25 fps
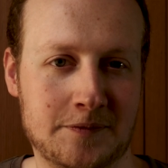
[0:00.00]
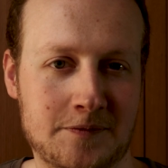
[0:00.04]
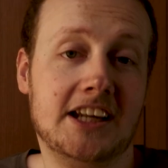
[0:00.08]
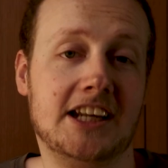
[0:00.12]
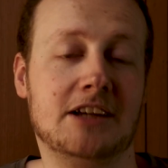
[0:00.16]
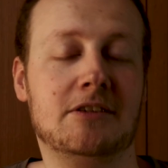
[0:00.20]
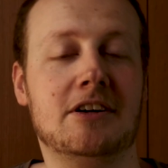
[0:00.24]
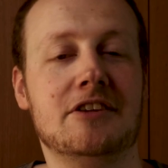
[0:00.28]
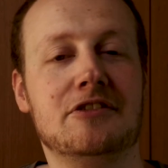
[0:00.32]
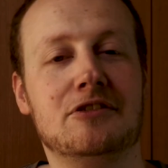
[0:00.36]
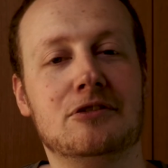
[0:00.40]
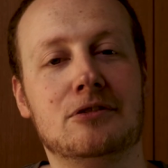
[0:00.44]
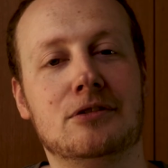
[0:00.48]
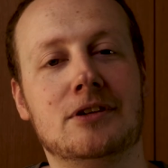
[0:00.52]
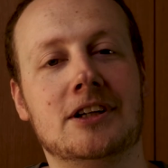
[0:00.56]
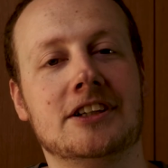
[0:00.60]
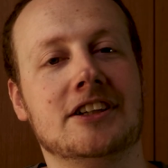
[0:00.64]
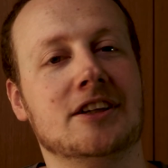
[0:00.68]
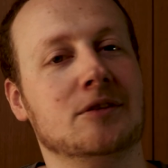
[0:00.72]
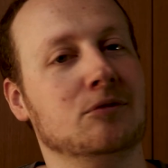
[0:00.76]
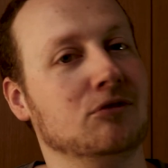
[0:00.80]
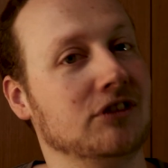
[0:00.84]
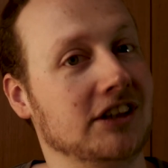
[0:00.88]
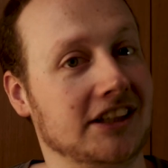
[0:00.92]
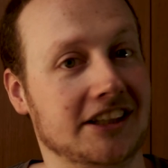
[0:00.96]
Now I for one
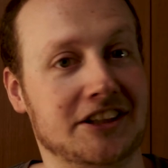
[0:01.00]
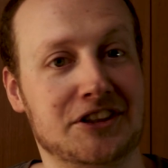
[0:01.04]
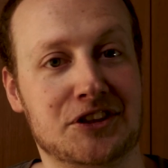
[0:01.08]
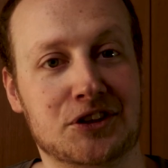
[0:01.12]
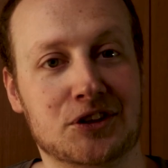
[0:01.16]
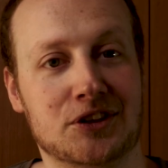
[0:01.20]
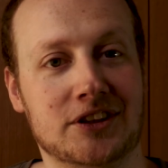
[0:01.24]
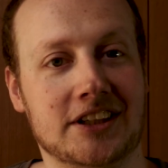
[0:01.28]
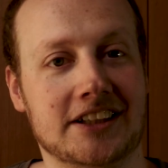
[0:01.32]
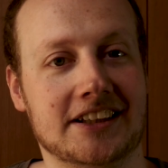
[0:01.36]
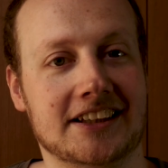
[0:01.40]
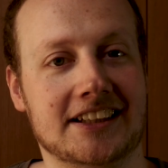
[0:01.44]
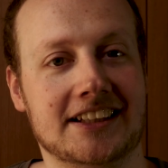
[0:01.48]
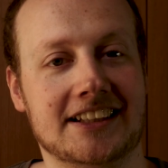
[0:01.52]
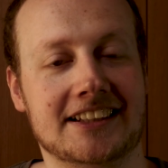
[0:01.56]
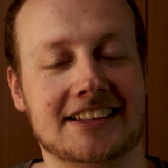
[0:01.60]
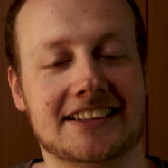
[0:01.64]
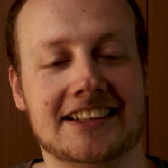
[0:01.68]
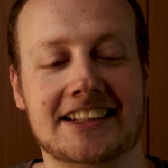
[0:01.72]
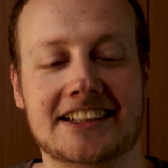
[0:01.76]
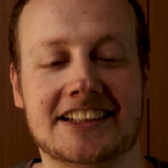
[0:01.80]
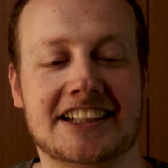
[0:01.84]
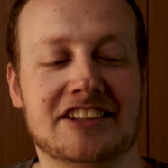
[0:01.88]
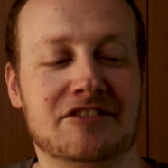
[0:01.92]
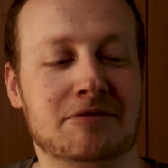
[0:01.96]
am really enjoying this.
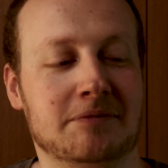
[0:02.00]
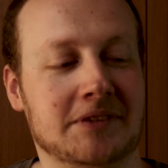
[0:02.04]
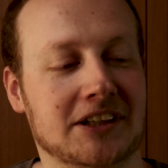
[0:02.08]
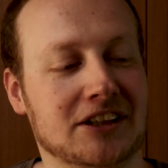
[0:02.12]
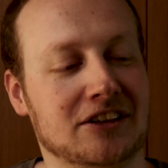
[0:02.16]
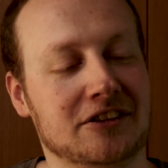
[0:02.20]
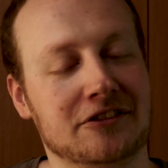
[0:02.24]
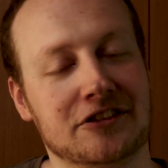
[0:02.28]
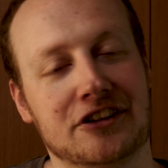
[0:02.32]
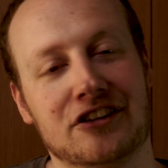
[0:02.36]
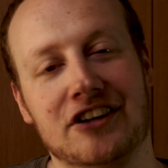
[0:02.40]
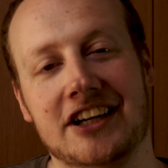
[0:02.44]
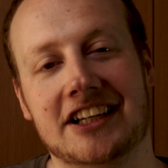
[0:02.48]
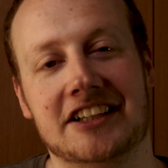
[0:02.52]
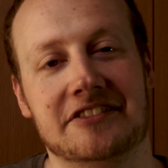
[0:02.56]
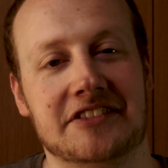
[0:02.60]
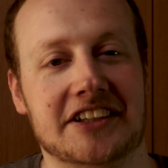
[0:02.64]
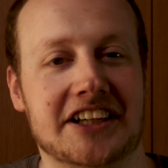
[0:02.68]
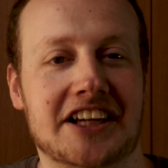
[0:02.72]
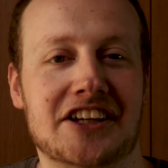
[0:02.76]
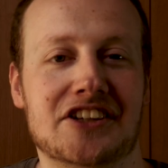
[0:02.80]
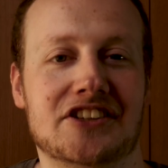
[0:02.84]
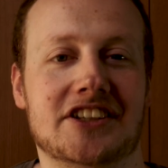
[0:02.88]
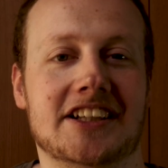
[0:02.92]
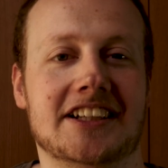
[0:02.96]
It's given me a lot of creative
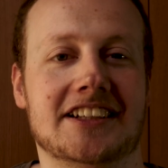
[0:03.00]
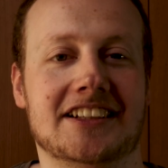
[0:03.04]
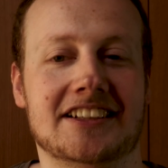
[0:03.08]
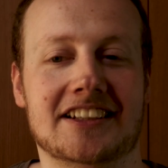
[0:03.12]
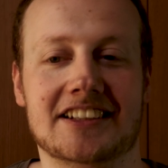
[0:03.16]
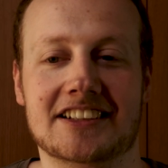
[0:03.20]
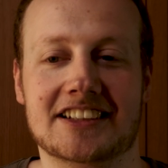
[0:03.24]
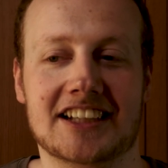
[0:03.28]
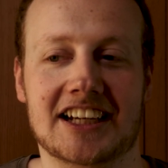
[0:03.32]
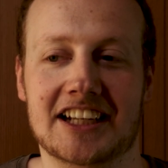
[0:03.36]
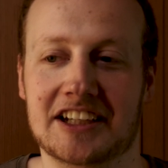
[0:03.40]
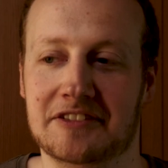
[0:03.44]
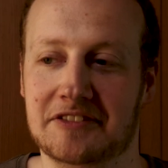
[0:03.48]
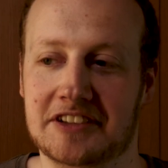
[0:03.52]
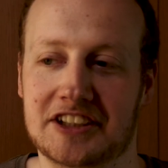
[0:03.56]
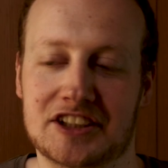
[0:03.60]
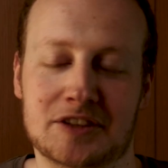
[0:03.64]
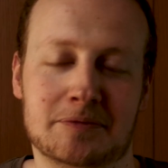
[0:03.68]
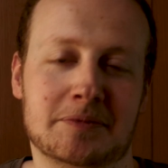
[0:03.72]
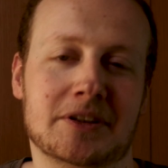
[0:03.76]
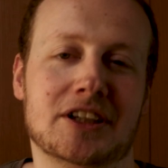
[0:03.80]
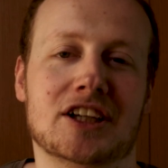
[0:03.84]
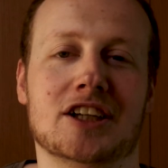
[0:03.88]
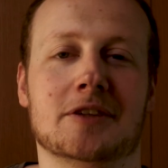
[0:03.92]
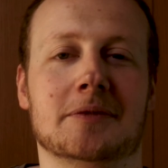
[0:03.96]
energy to just kind of
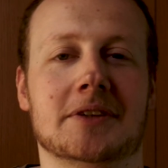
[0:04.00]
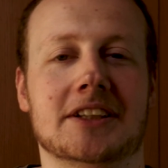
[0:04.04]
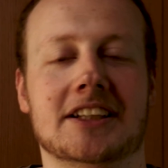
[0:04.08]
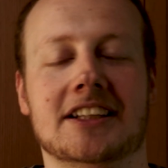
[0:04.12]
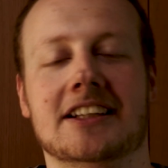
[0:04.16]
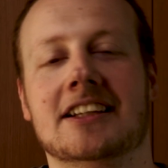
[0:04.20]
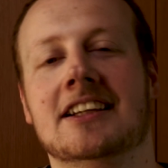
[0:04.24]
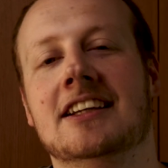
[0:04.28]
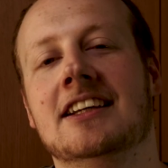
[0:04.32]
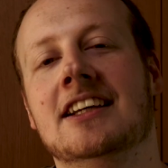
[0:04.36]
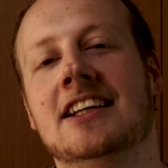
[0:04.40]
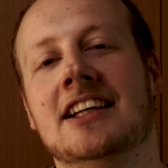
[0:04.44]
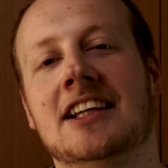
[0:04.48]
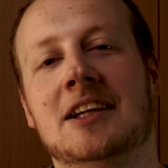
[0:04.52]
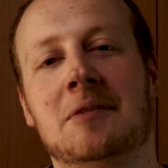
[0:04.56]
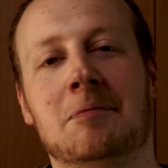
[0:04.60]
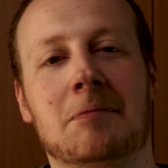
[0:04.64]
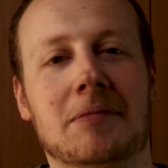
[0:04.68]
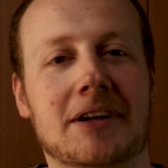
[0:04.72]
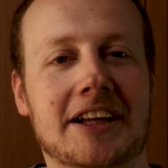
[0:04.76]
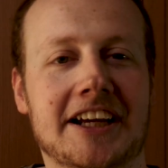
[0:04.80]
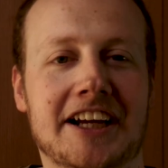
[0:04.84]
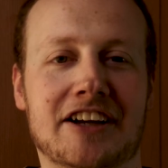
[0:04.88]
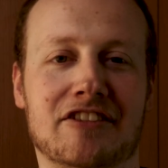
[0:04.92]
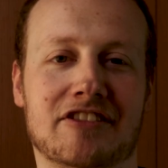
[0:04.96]
experiment,
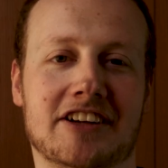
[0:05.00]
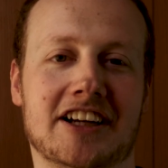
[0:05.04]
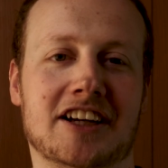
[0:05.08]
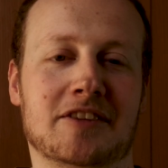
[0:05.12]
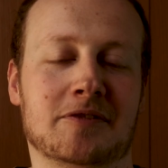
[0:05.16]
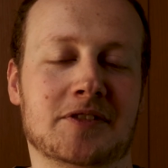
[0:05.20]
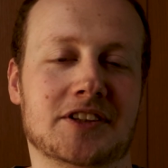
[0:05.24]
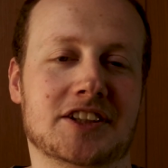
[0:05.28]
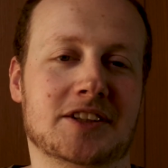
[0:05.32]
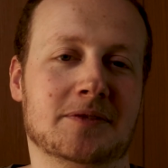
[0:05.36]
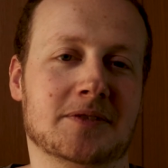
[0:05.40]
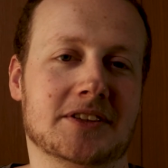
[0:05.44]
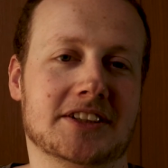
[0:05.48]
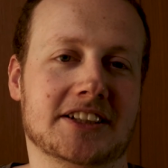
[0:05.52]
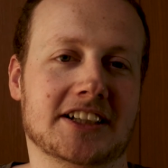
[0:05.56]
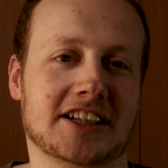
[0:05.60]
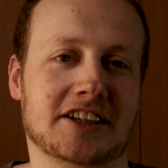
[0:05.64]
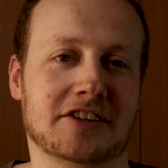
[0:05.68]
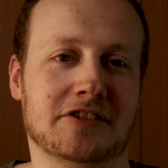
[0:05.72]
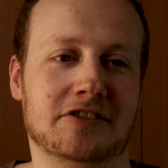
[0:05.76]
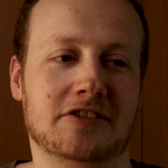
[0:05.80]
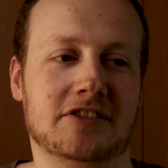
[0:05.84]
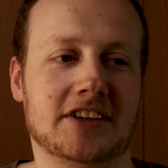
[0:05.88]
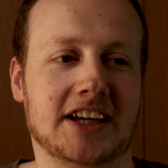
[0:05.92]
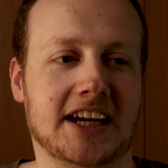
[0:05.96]
play around with some
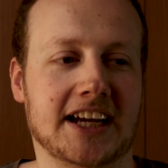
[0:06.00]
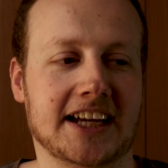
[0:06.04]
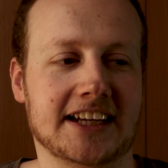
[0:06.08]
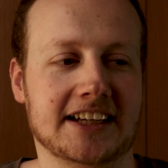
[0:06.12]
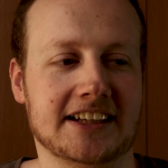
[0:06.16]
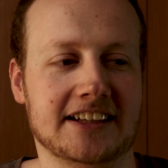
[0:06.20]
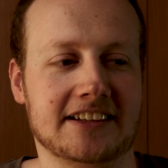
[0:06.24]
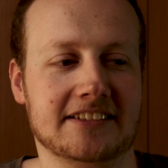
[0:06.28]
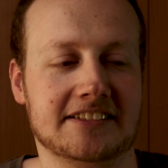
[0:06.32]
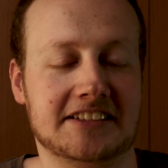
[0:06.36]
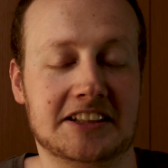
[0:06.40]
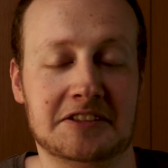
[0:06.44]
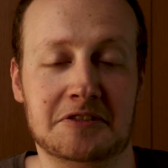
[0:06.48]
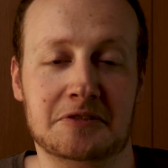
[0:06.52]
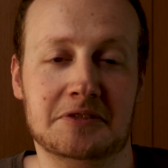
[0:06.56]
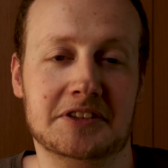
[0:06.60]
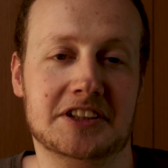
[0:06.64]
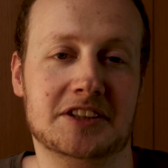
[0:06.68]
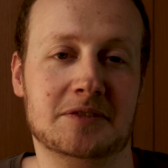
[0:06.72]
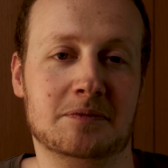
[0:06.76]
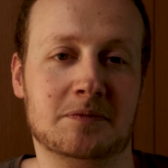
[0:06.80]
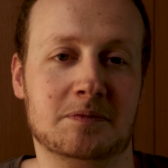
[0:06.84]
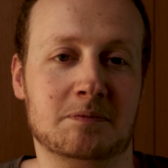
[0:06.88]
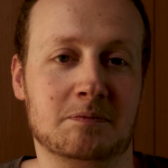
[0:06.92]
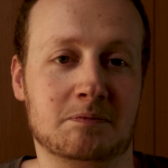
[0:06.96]
stuff and come up with
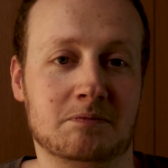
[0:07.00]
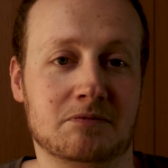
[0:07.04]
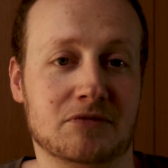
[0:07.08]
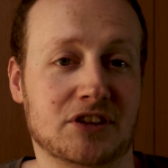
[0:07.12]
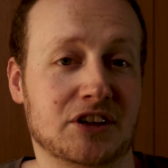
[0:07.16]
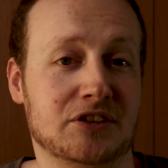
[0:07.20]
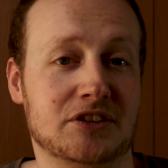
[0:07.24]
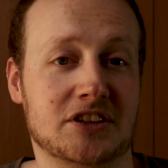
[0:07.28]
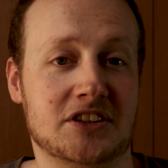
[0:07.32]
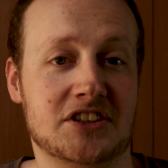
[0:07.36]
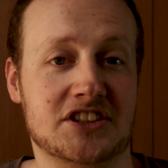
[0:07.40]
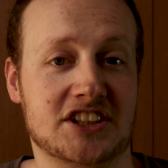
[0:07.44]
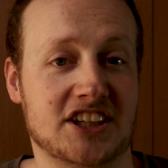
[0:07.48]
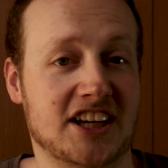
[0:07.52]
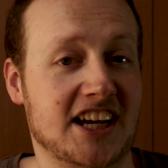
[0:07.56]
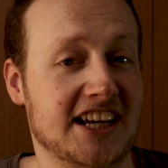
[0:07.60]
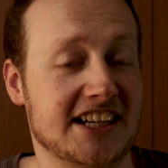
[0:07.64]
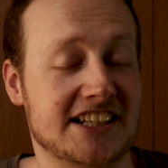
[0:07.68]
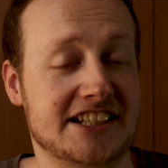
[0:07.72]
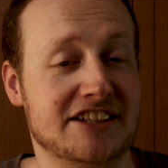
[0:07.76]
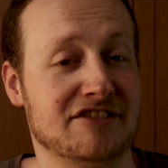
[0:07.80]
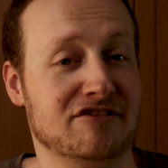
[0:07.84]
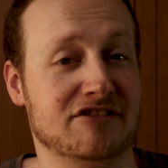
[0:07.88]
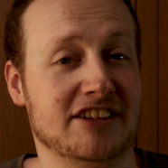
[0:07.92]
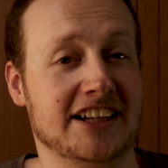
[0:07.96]
some photos that I
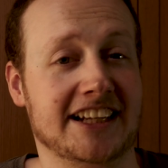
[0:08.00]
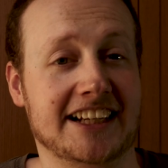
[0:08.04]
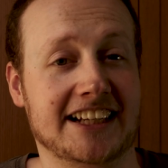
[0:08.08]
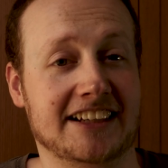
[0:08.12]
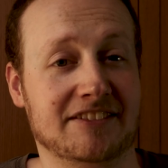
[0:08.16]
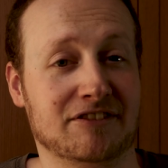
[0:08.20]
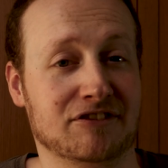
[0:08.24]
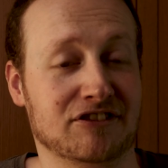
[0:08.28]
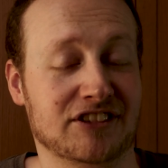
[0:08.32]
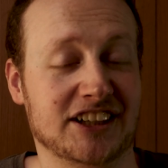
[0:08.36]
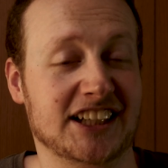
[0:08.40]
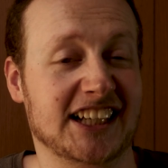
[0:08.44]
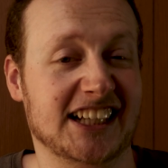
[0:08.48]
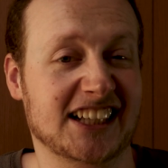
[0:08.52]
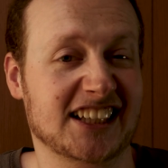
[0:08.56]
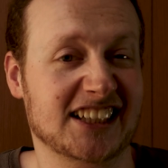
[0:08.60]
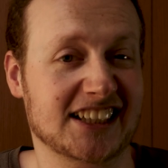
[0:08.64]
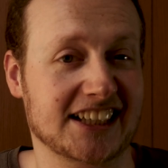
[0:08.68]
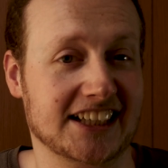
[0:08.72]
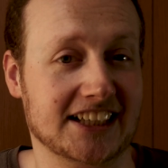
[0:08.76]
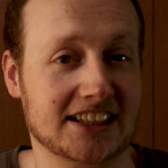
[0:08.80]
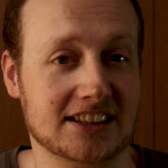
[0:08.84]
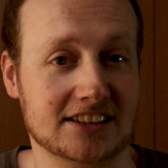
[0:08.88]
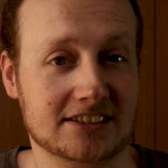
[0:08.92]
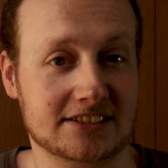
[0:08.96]
actually really
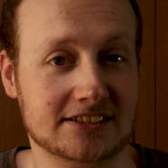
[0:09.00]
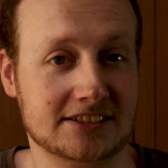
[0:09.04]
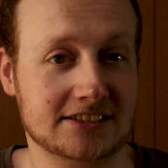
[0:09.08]
like.